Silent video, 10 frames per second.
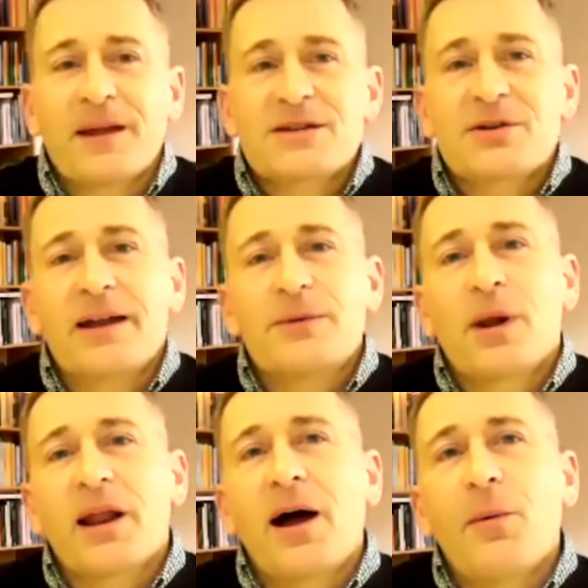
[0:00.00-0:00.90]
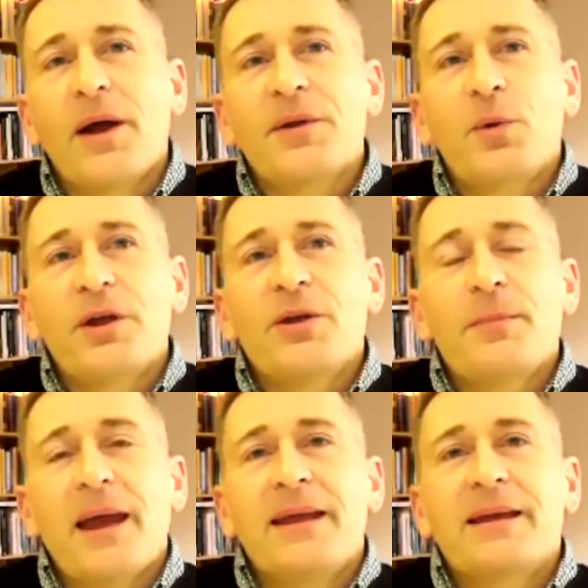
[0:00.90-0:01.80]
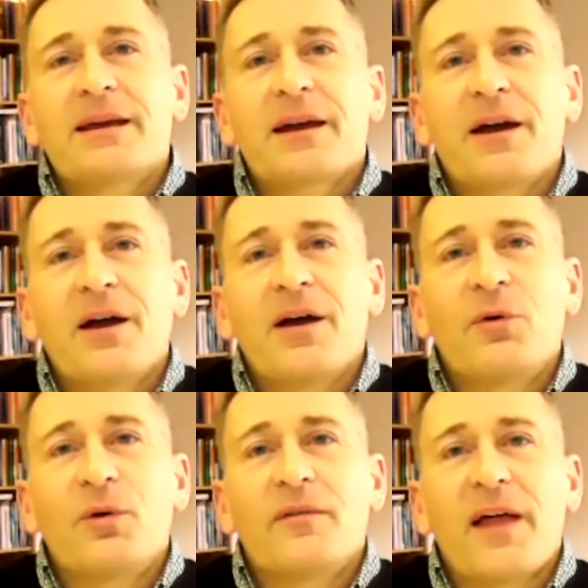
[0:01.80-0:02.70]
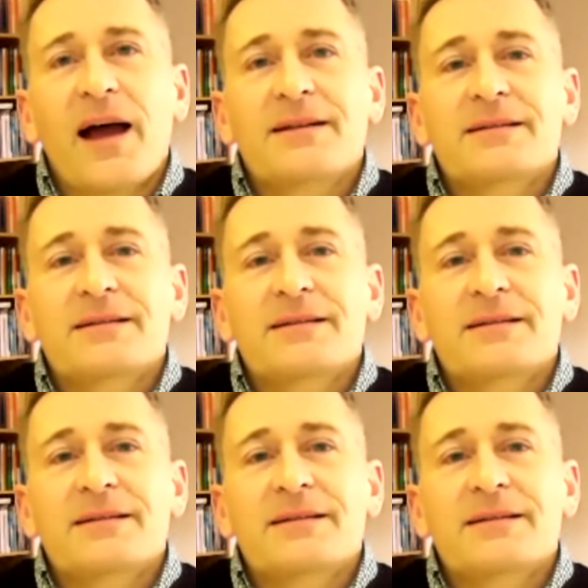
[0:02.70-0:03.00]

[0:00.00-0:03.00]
great. Well, I wonder what you make of all of that.